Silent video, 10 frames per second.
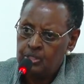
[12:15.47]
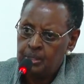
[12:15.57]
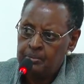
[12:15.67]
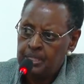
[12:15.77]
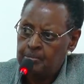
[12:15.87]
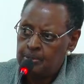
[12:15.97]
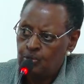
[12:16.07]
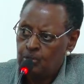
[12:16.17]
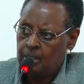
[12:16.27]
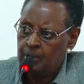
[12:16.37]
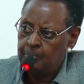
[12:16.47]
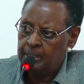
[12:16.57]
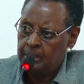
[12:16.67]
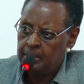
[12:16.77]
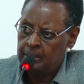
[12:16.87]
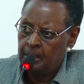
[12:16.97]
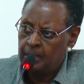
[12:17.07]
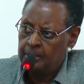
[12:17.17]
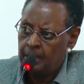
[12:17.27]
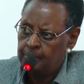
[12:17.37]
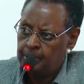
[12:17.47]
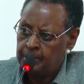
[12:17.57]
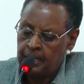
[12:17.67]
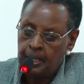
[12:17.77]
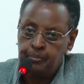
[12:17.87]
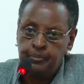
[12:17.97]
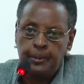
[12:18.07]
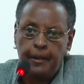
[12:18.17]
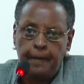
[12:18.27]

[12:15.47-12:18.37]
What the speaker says: sometimes going up again and up and up.